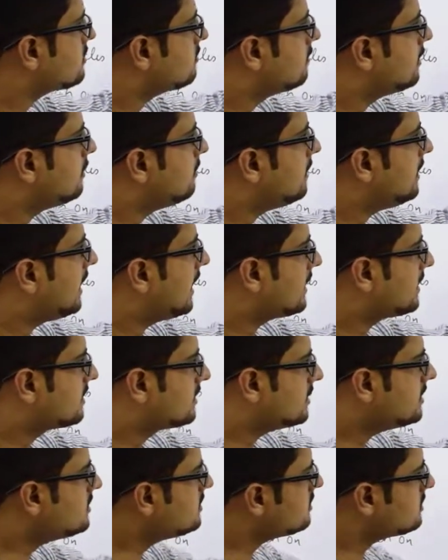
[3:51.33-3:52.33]
will be like
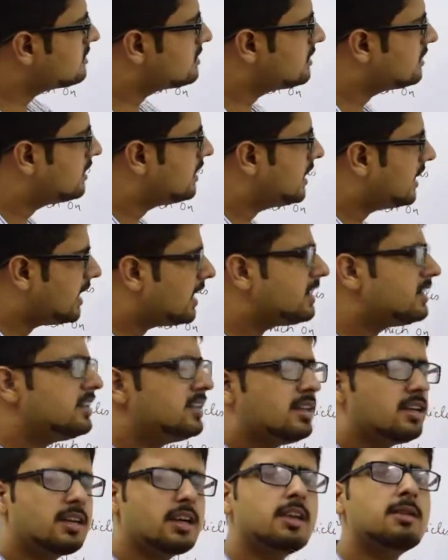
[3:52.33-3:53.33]
this, and
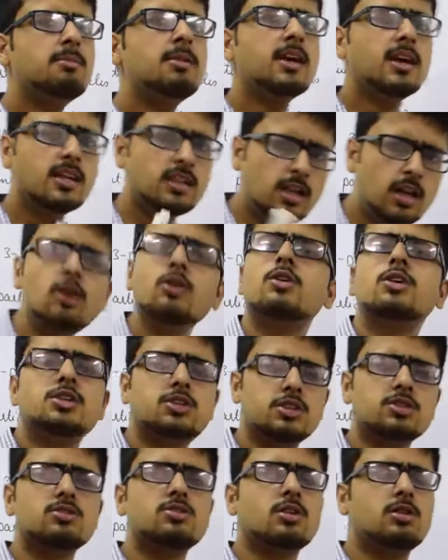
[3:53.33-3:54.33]
there can be other
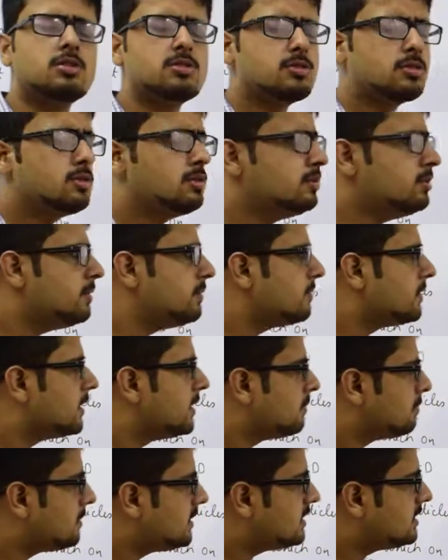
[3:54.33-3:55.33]
locations also,
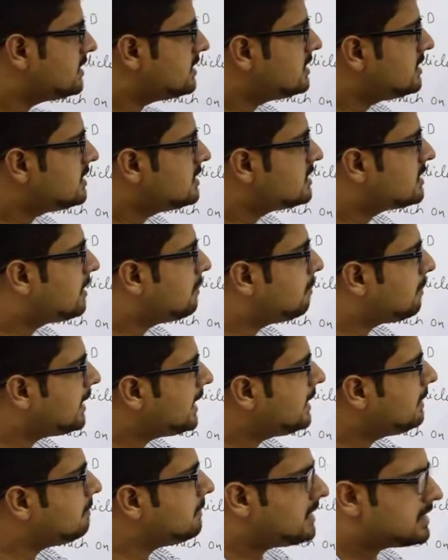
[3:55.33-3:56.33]
but this is the
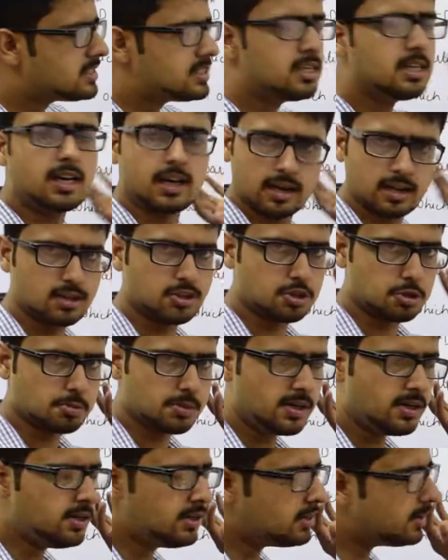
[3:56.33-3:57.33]
main basic
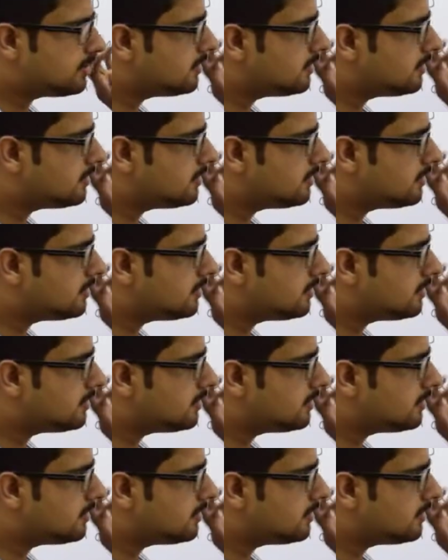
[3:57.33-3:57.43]
arrangement.